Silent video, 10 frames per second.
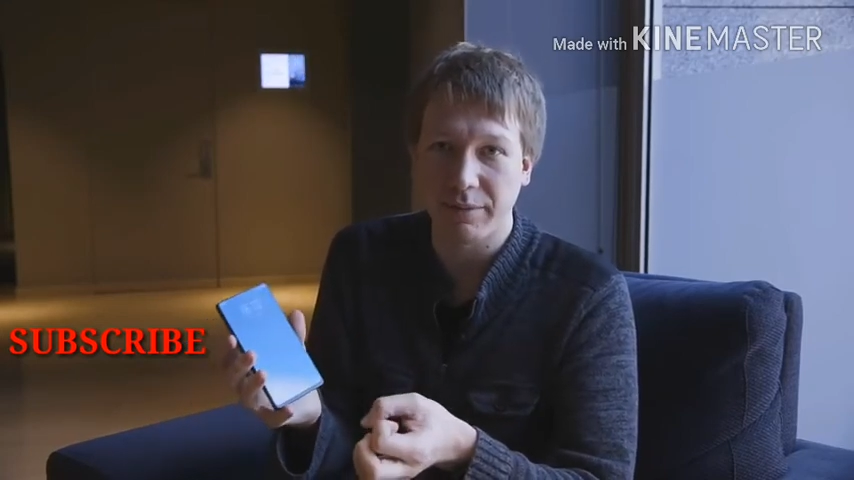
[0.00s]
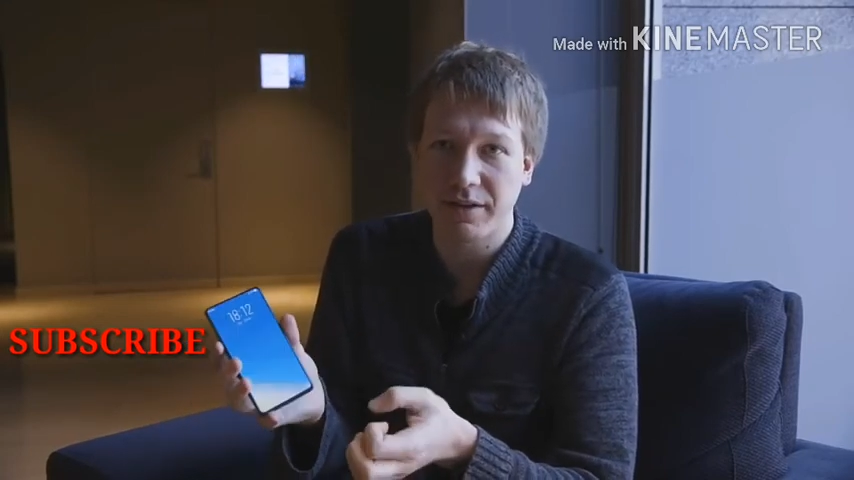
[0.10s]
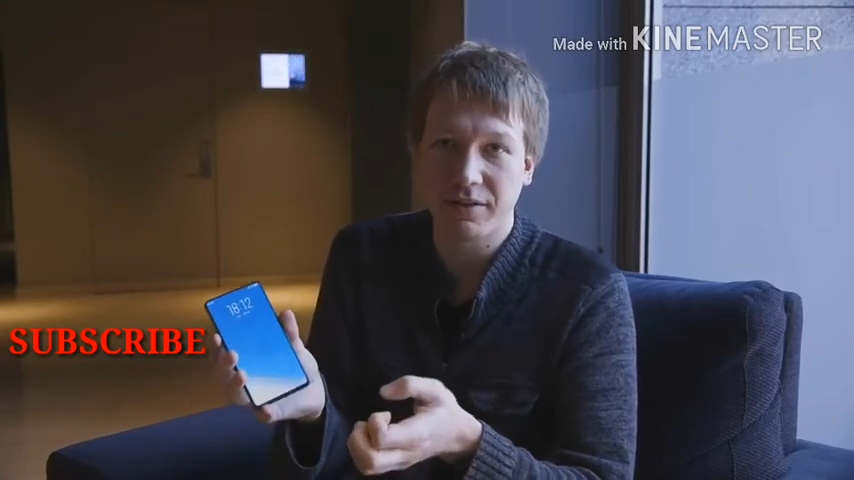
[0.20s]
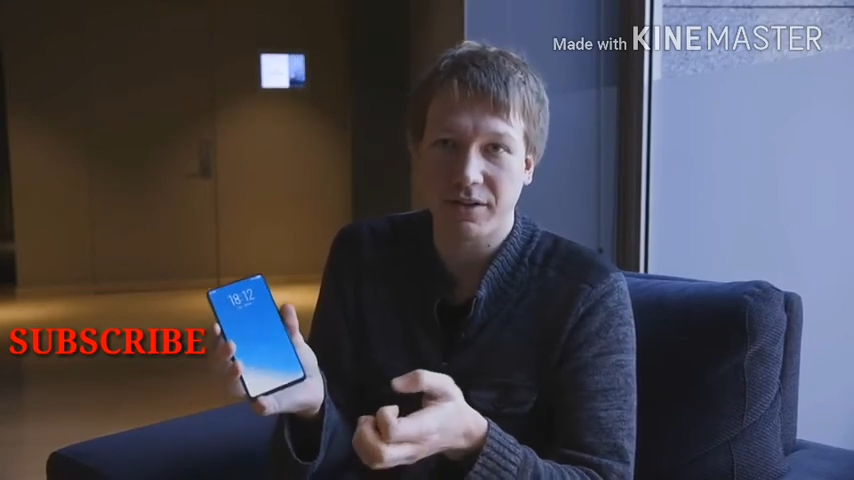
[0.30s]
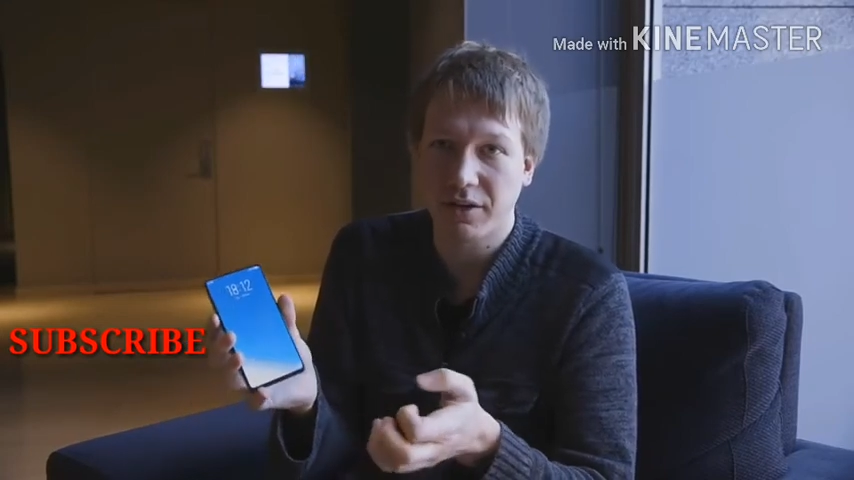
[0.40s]
It
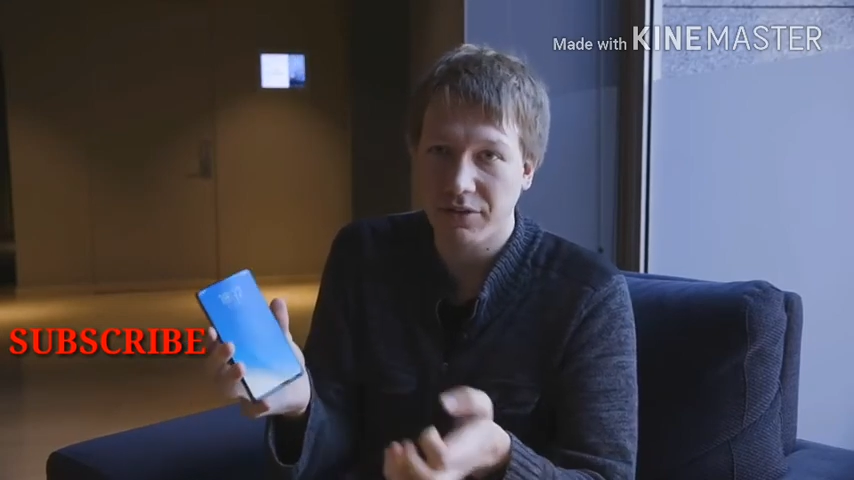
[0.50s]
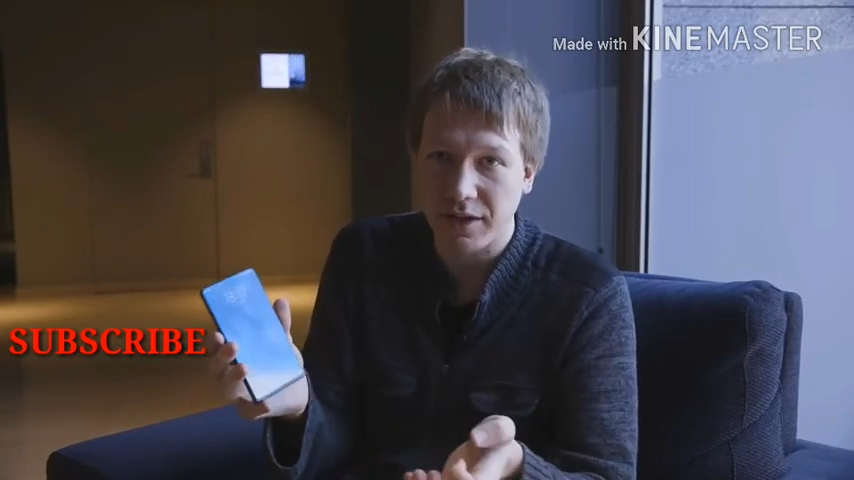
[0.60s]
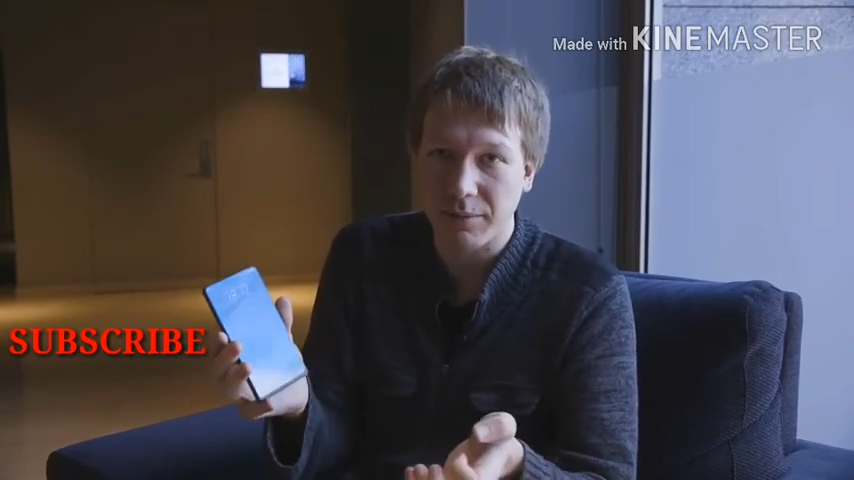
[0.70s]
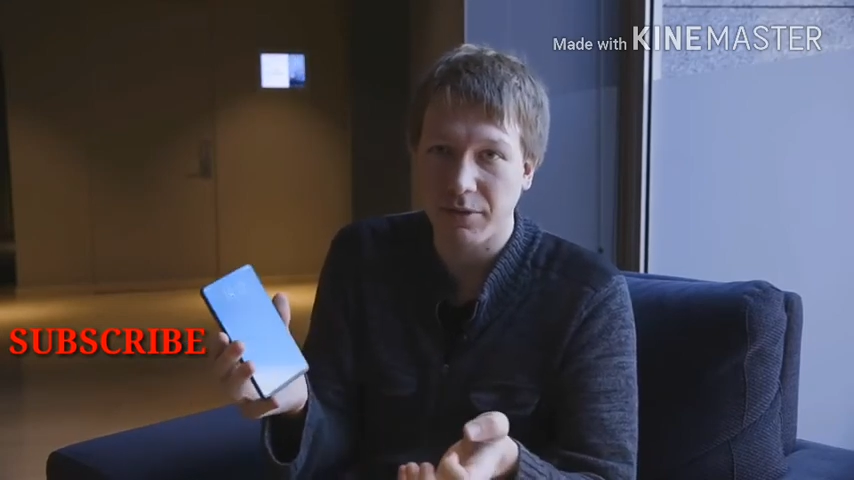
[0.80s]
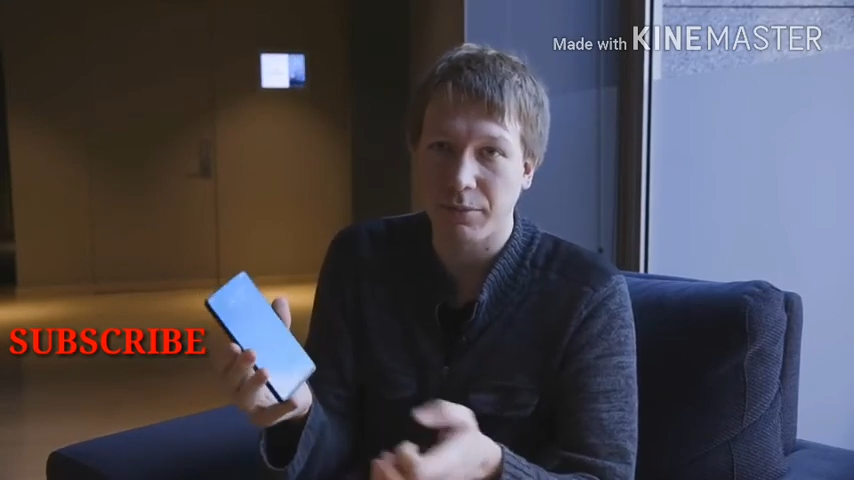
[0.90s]
is a
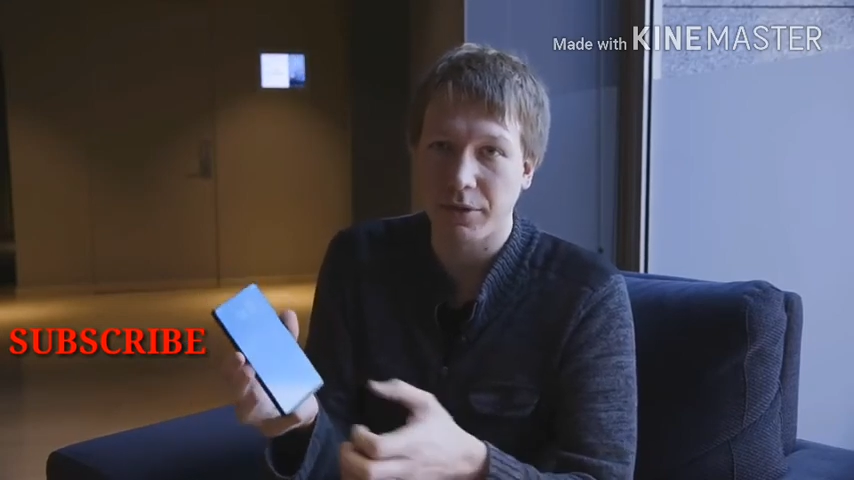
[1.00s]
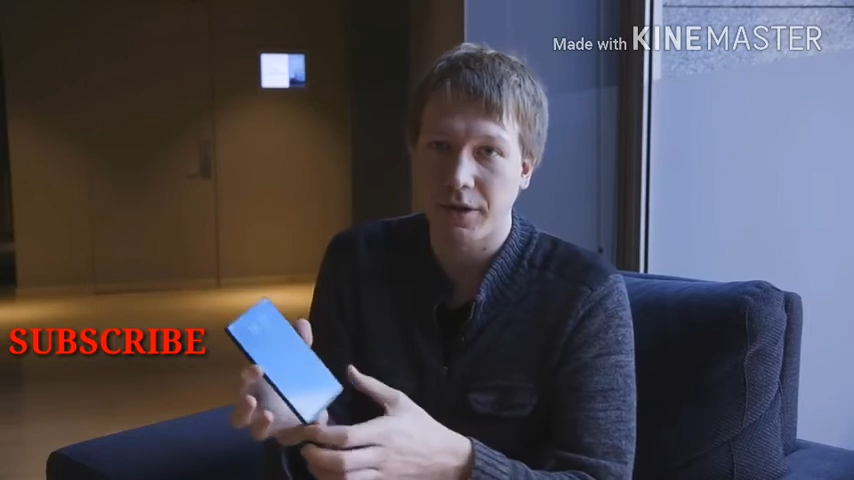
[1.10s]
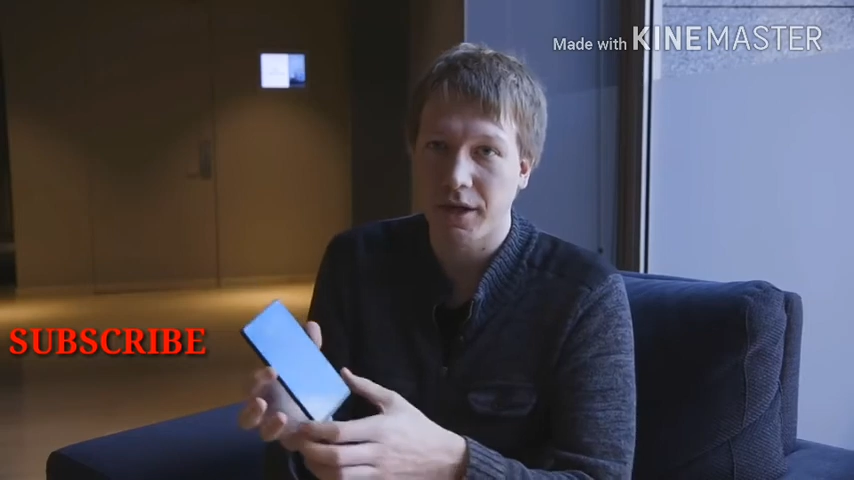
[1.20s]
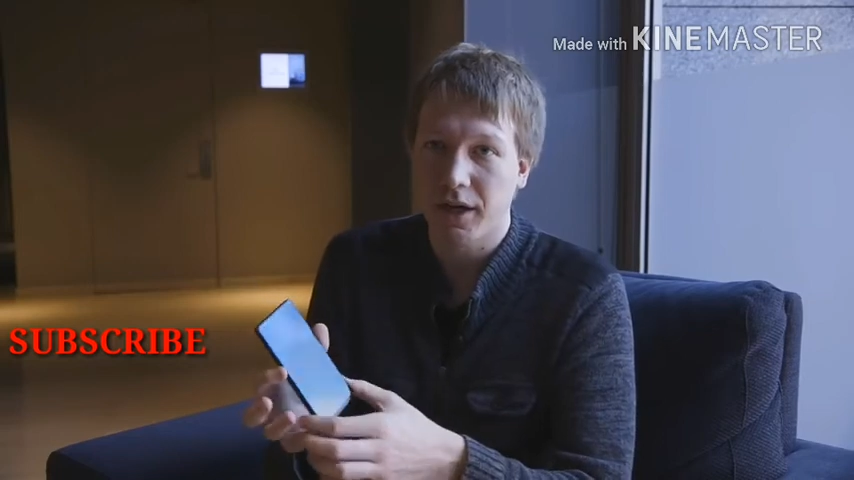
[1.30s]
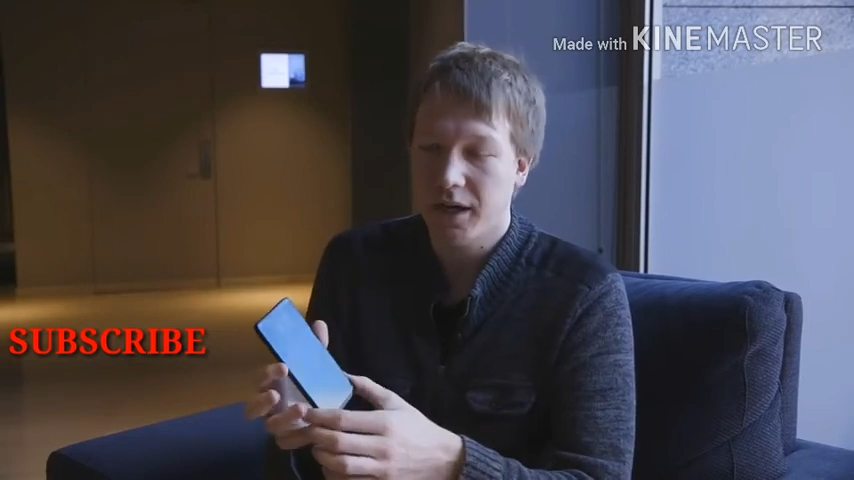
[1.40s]
concept, but